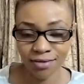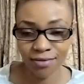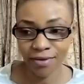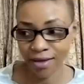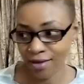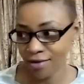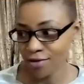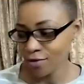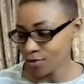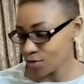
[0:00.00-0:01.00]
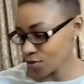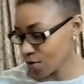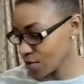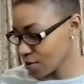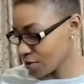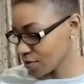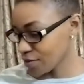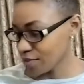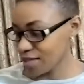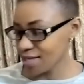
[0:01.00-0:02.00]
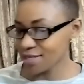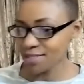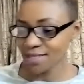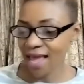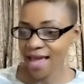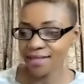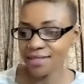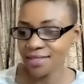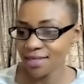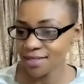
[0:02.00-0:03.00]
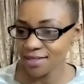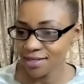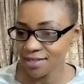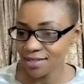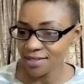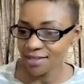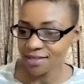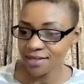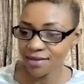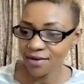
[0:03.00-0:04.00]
Okay. So these ancestors